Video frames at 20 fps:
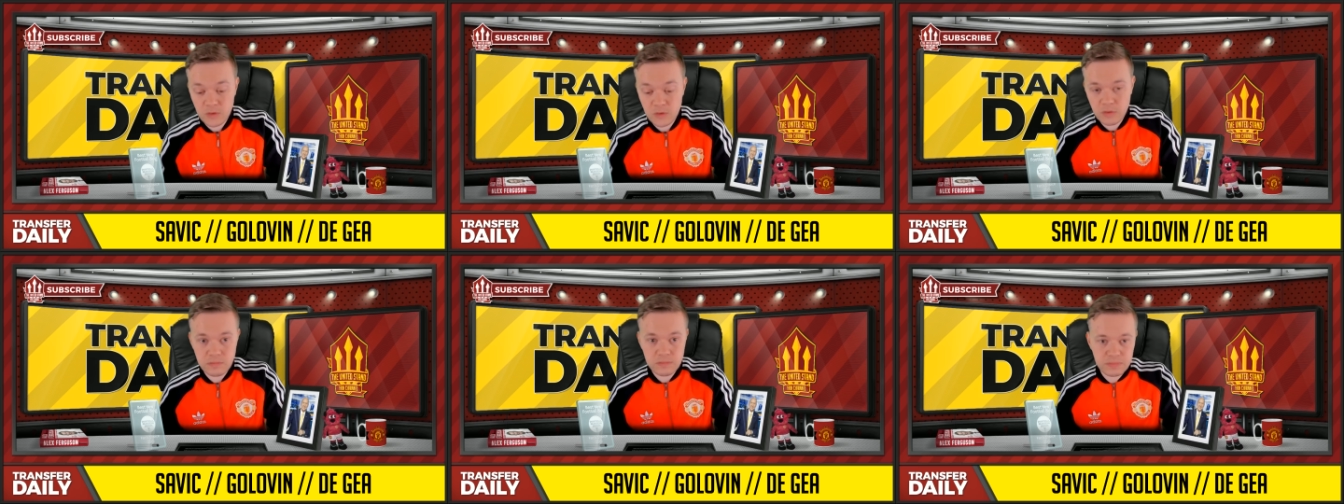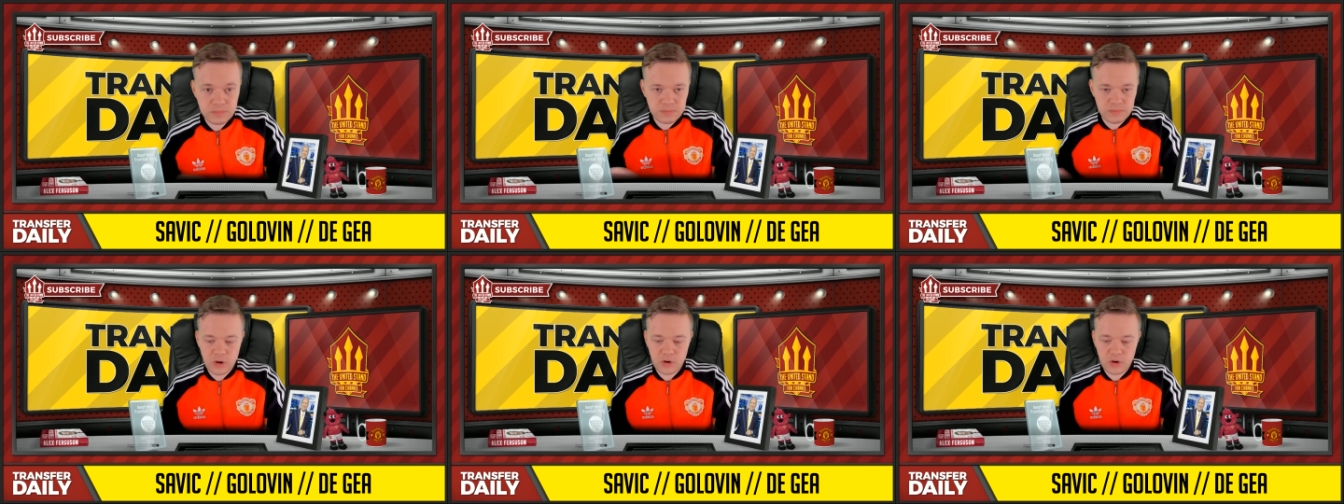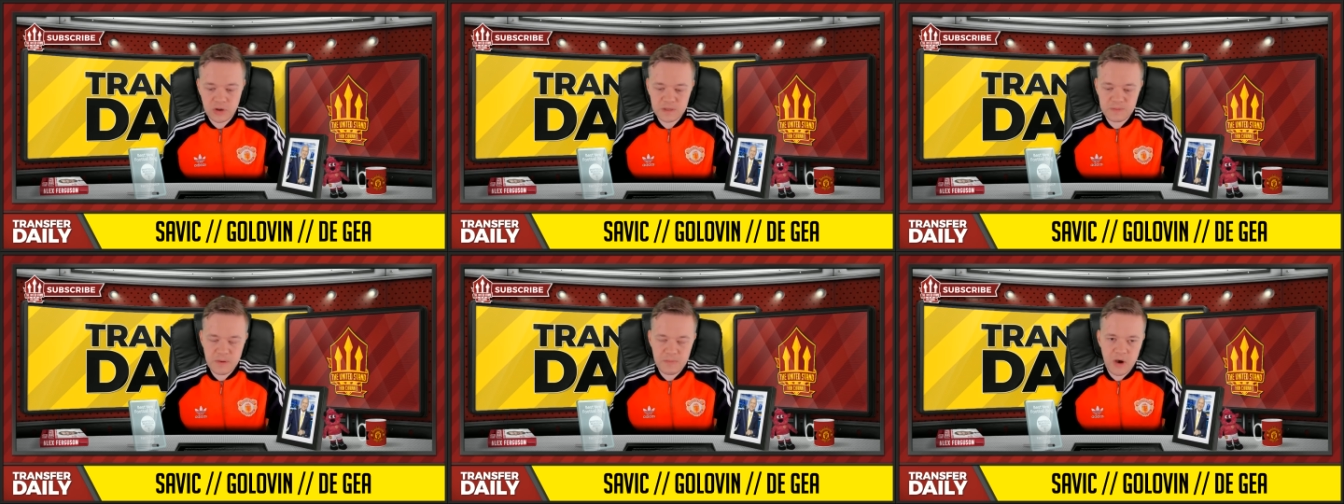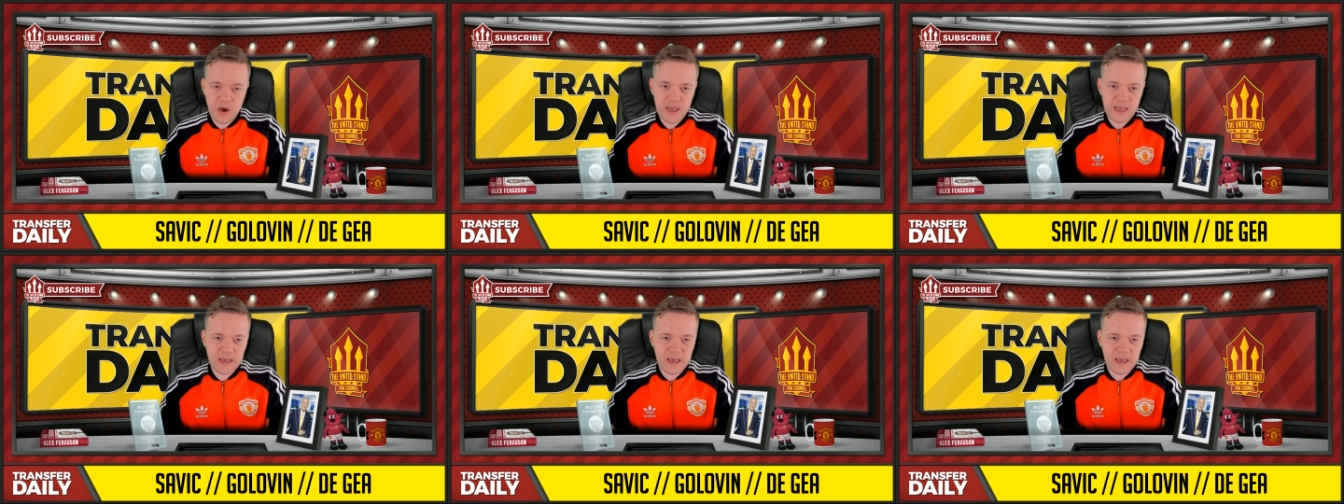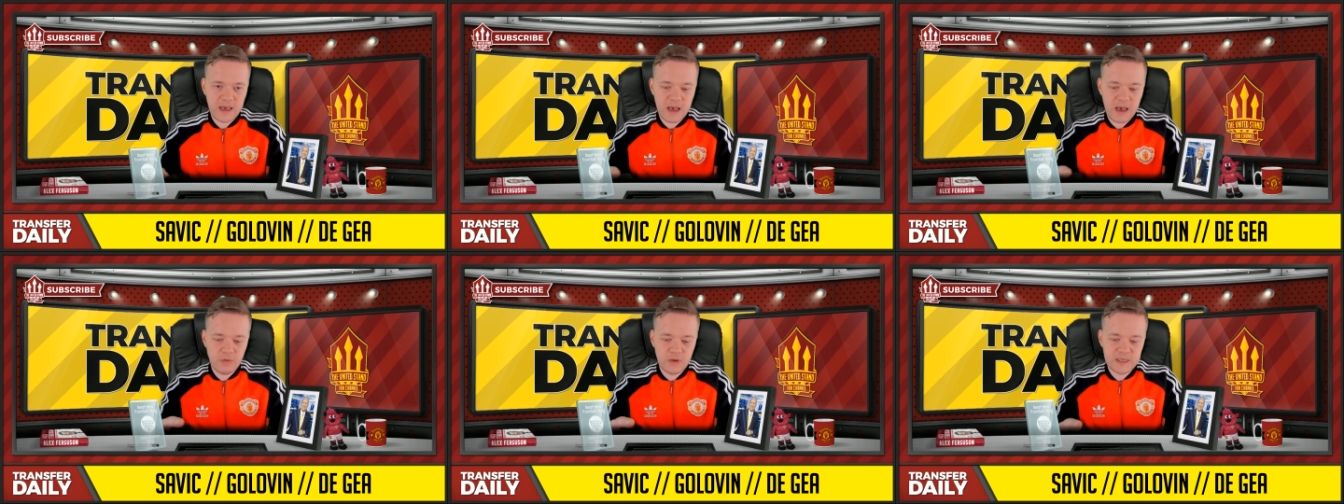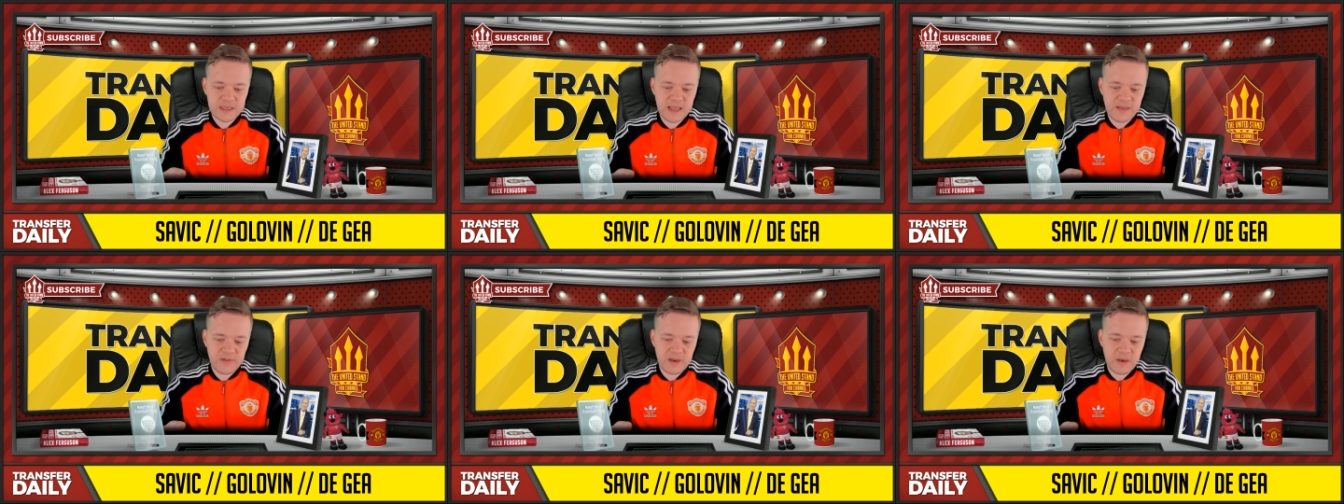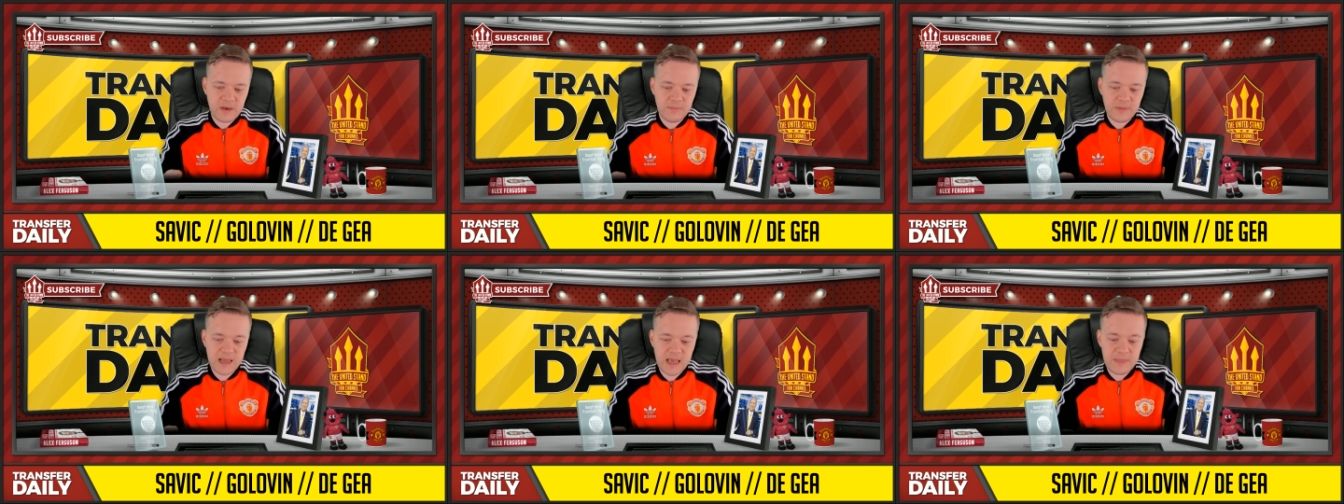Oh, not the mic. Uh, once they've
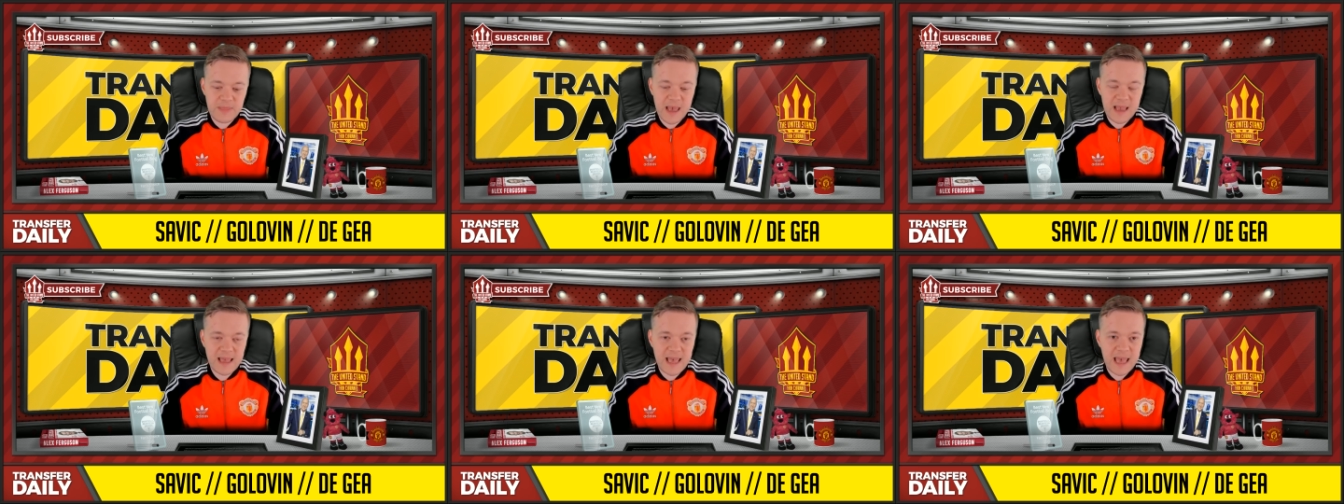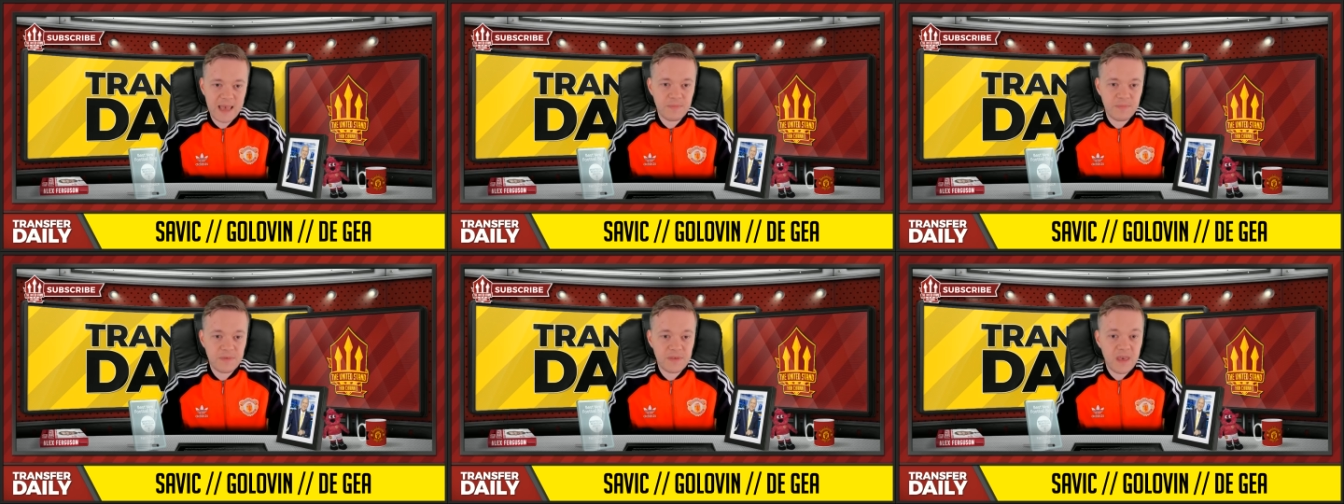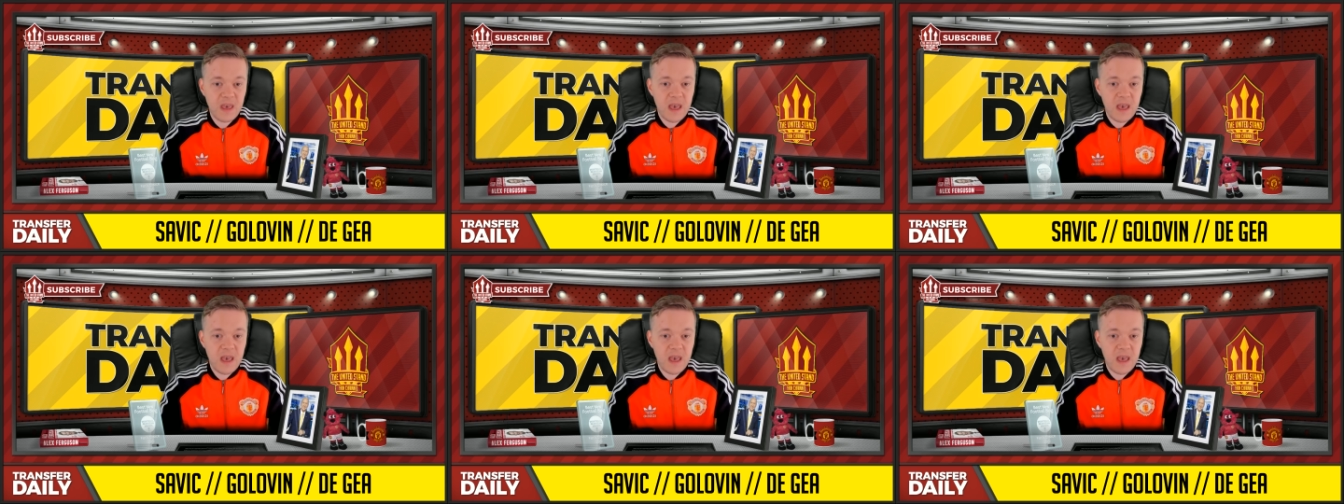completed their games